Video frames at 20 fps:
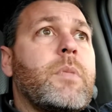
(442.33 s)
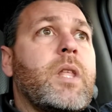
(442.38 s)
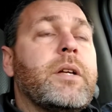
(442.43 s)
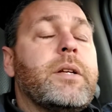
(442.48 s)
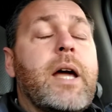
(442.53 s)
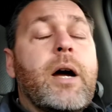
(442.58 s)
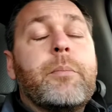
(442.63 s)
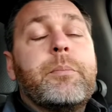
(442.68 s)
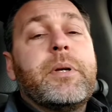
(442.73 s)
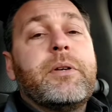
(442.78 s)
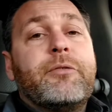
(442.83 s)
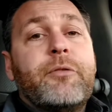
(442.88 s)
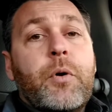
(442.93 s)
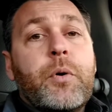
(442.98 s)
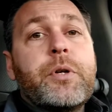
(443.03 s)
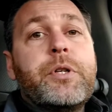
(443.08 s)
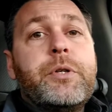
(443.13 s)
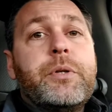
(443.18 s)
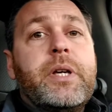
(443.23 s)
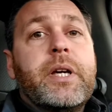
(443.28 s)
now,
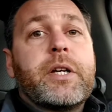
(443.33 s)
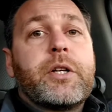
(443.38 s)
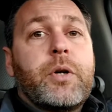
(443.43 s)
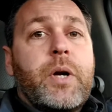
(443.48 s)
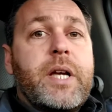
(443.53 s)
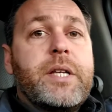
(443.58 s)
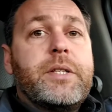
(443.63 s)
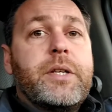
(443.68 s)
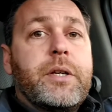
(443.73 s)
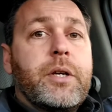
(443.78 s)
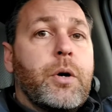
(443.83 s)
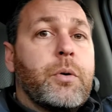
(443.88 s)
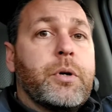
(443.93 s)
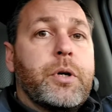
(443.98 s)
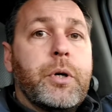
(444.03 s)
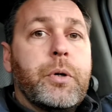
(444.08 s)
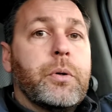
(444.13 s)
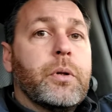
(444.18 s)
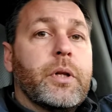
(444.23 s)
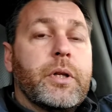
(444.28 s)
before you get crazy and go
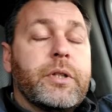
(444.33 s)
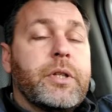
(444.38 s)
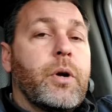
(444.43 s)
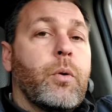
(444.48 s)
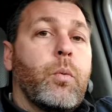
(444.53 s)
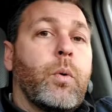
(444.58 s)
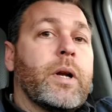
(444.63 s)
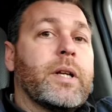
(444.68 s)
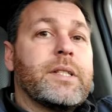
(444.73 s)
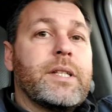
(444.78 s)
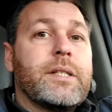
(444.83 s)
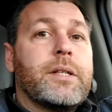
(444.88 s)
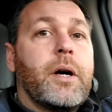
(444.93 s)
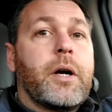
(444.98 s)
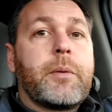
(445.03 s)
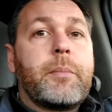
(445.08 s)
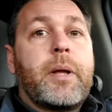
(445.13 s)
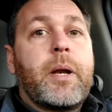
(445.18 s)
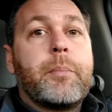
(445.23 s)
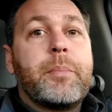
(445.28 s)
googling, you know what is he
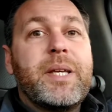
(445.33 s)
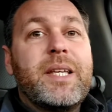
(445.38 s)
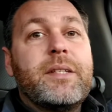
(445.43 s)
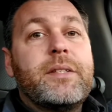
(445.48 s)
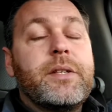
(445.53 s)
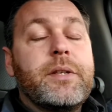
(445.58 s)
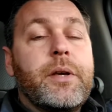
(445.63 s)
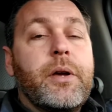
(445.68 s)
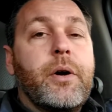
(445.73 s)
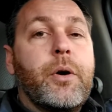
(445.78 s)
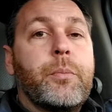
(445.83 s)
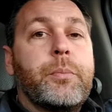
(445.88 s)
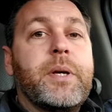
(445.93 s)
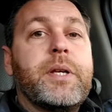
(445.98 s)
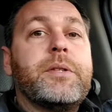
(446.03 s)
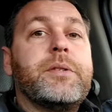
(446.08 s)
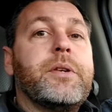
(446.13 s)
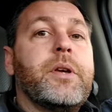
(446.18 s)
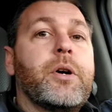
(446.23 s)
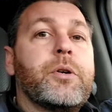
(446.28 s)
talking about? A PCO.
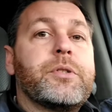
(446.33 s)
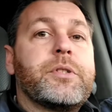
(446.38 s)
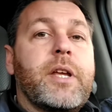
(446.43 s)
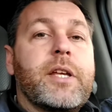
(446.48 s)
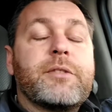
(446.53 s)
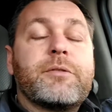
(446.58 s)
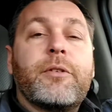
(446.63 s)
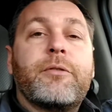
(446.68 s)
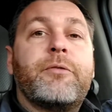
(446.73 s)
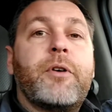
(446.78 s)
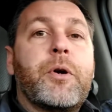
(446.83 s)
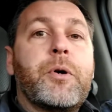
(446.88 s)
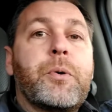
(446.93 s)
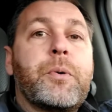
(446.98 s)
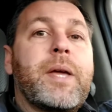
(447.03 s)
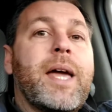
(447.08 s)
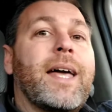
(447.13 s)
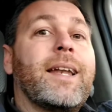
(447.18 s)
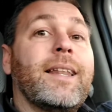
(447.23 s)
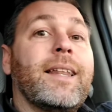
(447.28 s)
PCO stands for
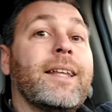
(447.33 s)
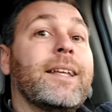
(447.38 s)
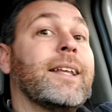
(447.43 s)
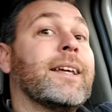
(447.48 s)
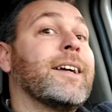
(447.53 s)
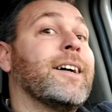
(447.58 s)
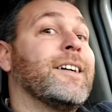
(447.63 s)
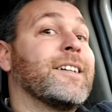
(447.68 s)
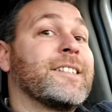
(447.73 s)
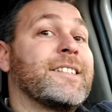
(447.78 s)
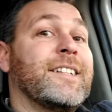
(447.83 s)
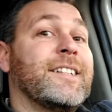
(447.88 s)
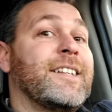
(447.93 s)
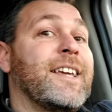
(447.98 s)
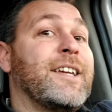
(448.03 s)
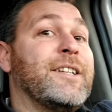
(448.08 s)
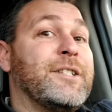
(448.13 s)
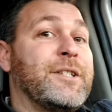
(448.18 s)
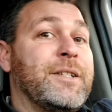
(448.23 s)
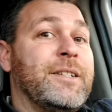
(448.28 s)
photocatalytic
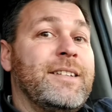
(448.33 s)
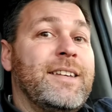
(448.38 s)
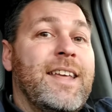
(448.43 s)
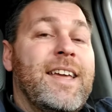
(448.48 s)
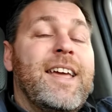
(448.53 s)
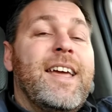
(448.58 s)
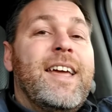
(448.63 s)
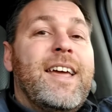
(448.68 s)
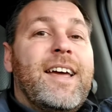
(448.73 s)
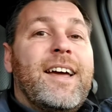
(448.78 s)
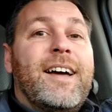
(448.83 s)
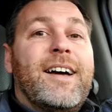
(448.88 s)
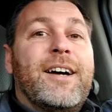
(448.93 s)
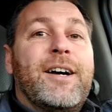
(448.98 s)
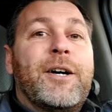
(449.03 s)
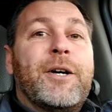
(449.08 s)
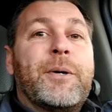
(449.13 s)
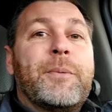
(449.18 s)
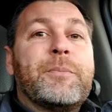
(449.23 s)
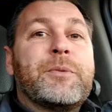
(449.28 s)
oxidation.
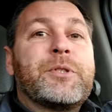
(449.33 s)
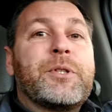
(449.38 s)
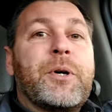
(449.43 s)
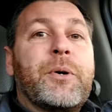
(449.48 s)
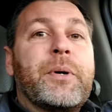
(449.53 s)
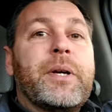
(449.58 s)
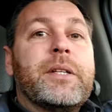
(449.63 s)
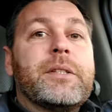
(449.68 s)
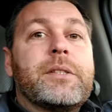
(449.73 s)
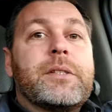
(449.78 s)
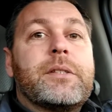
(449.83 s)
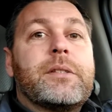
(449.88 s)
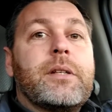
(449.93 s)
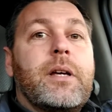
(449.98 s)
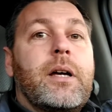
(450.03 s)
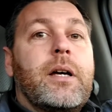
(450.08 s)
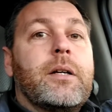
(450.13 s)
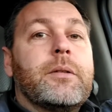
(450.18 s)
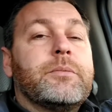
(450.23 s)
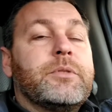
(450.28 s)
Um, so it's
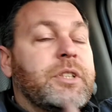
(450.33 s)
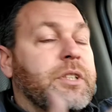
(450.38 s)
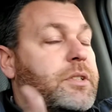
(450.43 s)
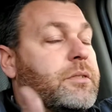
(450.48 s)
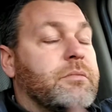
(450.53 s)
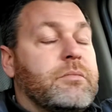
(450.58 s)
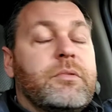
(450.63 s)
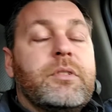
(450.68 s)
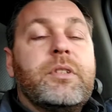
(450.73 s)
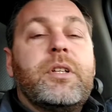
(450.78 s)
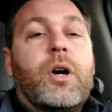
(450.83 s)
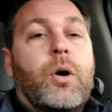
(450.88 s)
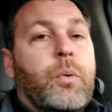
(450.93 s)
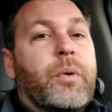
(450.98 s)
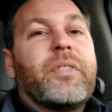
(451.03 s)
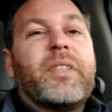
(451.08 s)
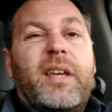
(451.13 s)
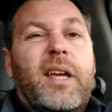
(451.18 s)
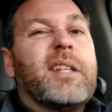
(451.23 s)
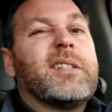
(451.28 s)
uh, just go
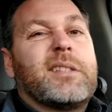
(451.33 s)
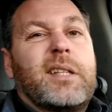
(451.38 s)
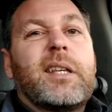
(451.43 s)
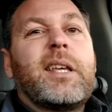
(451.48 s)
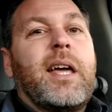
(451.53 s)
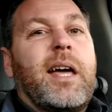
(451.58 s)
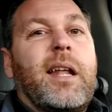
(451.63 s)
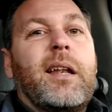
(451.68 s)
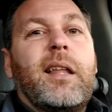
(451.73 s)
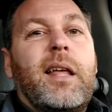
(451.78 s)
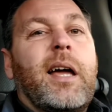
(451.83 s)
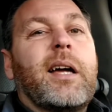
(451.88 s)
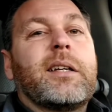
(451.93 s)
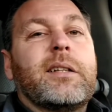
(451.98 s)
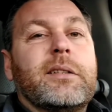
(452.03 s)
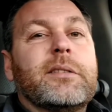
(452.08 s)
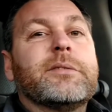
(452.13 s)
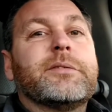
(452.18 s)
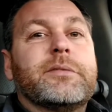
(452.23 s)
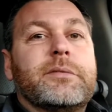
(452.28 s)
with it's the Cadillac
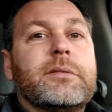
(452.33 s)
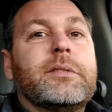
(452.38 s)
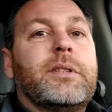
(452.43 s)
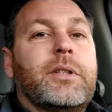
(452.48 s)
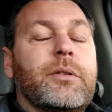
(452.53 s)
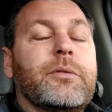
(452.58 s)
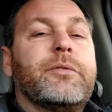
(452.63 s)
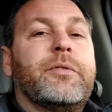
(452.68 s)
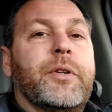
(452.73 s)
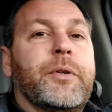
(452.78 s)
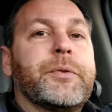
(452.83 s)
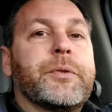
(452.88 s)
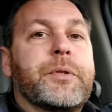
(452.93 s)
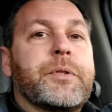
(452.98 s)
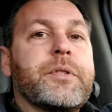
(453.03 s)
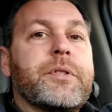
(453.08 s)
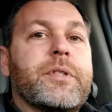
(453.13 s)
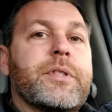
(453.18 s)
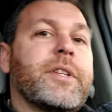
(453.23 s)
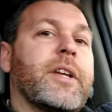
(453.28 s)
of you know
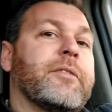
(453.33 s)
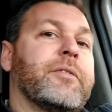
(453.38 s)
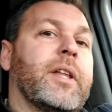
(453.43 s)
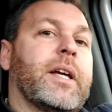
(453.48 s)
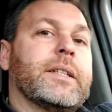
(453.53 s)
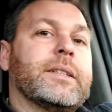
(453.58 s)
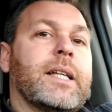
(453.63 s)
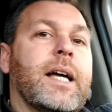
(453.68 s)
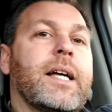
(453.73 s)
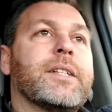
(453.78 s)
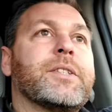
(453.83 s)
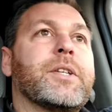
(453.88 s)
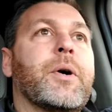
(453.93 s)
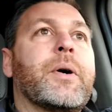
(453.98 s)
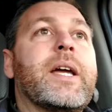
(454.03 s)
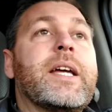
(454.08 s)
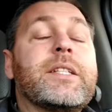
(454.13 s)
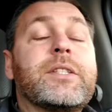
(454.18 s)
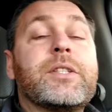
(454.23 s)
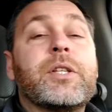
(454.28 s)
filters and stuff like that. So
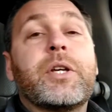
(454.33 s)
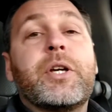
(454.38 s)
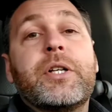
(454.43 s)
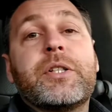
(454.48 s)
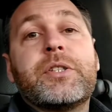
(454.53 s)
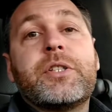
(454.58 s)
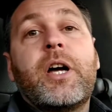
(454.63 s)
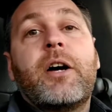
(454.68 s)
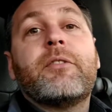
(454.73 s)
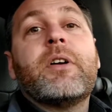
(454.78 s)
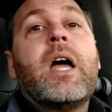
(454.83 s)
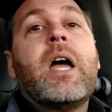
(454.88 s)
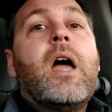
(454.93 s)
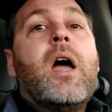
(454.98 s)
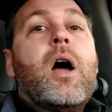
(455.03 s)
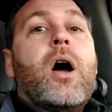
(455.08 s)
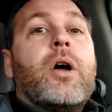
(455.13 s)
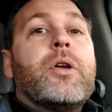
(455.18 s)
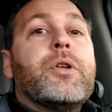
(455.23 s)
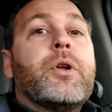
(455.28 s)
it's the good
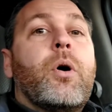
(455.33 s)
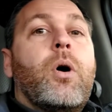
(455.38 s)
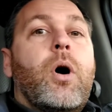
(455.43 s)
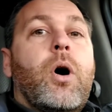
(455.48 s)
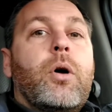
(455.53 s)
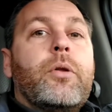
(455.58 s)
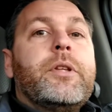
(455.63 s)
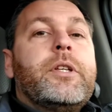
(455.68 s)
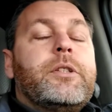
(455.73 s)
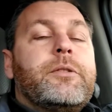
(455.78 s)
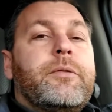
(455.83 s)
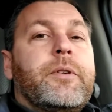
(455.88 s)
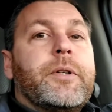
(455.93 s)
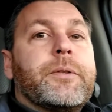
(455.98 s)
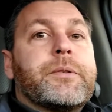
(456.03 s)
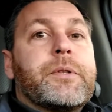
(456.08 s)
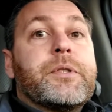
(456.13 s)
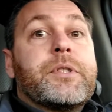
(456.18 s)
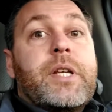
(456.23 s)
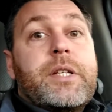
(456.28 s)
stuff. You know all these
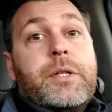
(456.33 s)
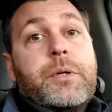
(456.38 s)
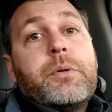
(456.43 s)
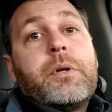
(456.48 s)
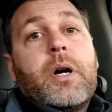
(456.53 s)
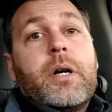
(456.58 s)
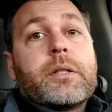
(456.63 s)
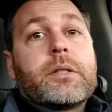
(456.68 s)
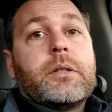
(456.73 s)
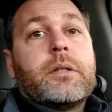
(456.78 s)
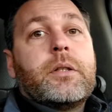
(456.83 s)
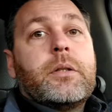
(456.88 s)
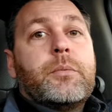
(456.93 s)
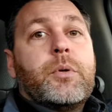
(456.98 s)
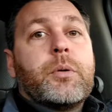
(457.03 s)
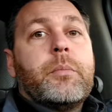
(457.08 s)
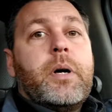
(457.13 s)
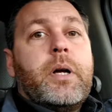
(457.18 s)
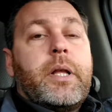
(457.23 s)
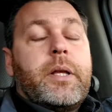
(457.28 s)
filters they do cost a little
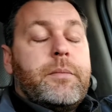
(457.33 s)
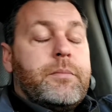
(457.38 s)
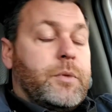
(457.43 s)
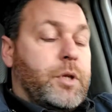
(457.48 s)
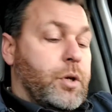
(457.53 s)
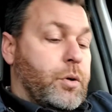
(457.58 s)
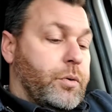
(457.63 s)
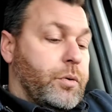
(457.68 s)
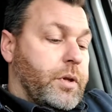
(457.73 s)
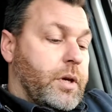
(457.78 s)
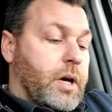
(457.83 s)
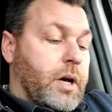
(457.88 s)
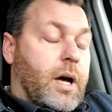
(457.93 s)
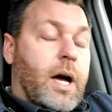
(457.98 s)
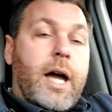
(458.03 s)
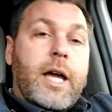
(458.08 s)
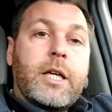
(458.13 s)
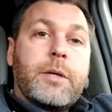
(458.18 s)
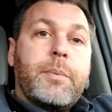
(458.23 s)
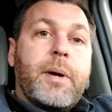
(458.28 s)
more money. You know the
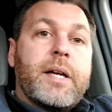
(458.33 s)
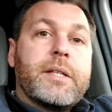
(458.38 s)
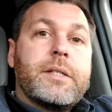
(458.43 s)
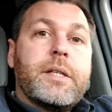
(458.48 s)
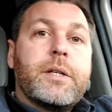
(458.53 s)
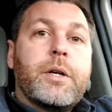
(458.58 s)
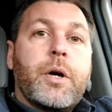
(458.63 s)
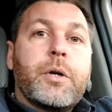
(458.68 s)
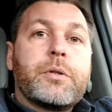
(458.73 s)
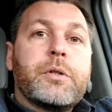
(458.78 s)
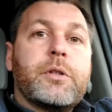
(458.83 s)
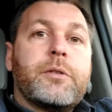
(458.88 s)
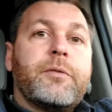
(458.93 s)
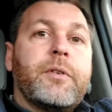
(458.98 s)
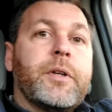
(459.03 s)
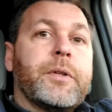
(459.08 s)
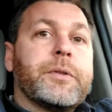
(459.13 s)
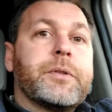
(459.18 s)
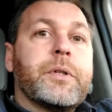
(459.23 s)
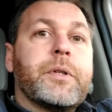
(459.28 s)
high capacity cartridge
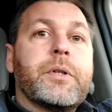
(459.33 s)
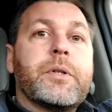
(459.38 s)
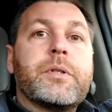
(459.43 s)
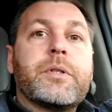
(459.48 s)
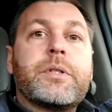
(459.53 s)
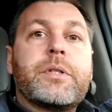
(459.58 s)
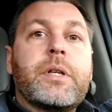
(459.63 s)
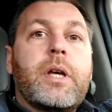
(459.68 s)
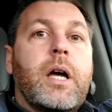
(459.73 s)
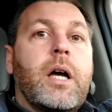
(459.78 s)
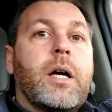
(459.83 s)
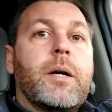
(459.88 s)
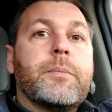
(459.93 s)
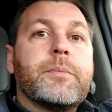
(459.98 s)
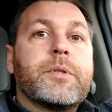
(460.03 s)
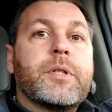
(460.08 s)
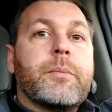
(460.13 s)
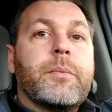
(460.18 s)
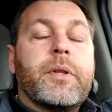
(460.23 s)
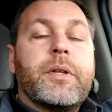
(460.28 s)
filters,
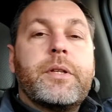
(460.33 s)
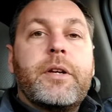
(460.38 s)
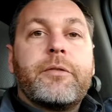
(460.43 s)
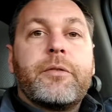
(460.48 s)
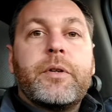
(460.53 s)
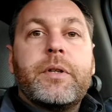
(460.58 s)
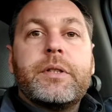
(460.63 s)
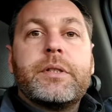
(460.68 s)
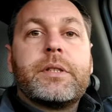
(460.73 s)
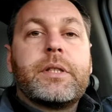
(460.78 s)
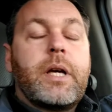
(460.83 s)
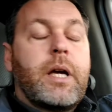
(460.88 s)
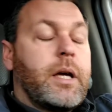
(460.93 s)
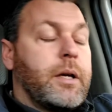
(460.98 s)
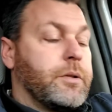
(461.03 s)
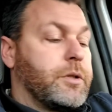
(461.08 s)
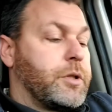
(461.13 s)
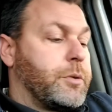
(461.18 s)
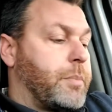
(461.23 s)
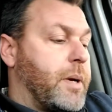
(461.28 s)
um, some of the different
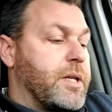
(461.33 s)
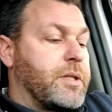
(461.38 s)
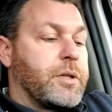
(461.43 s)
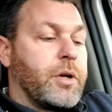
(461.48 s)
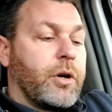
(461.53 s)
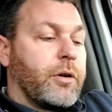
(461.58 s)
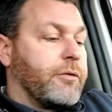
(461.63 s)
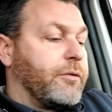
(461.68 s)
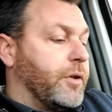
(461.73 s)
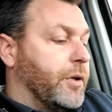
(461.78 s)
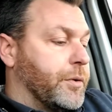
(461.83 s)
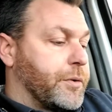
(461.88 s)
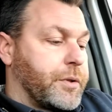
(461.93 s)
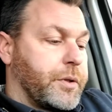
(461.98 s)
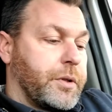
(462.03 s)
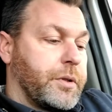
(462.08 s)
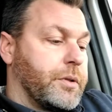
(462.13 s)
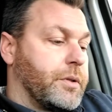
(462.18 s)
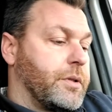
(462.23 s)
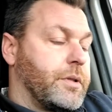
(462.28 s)
uh, Space-Gard
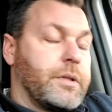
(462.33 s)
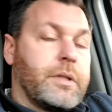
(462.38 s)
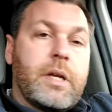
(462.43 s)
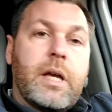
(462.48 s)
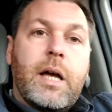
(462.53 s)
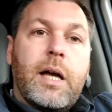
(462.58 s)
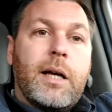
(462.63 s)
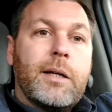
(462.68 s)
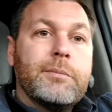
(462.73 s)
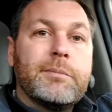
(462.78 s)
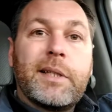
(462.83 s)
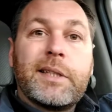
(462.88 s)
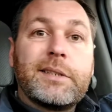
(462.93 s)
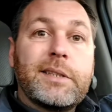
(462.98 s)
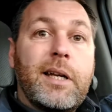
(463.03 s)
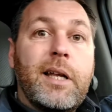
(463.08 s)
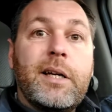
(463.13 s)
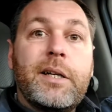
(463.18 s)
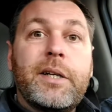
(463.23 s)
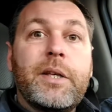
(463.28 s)
filters, um, like I
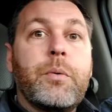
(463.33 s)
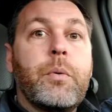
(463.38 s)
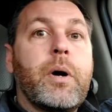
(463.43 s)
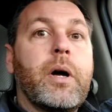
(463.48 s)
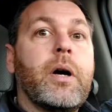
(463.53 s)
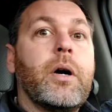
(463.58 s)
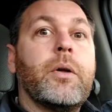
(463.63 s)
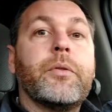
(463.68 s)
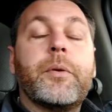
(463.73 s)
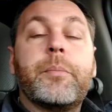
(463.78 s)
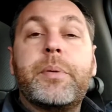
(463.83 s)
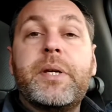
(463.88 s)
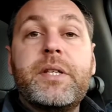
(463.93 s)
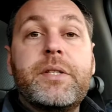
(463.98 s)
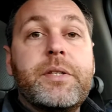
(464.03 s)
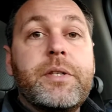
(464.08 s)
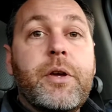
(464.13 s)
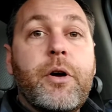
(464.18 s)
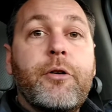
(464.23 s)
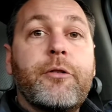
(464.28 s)
said Honeywell, the
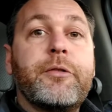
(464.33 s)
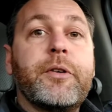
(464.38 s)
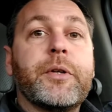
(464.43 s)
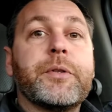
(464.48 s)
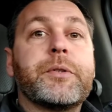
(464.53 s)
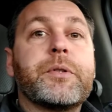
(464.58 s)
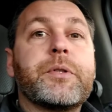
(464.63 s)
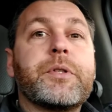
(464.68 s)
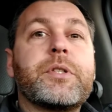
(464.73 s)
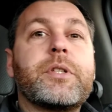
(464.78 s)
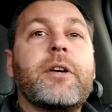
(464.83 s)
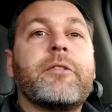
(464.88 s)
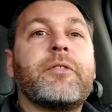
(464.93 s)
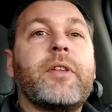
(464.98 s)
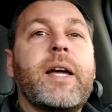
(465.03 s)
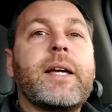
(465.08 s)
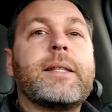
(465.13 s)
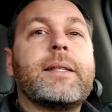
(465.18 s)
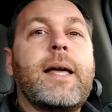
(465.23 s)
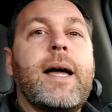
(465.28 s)
PCO filters, stuff
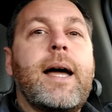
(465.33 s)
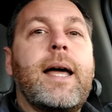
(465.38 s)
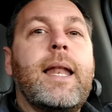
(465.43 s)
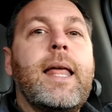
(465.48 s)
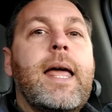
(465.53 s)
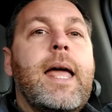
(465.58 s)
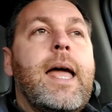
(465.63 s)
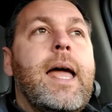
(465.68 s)
like that.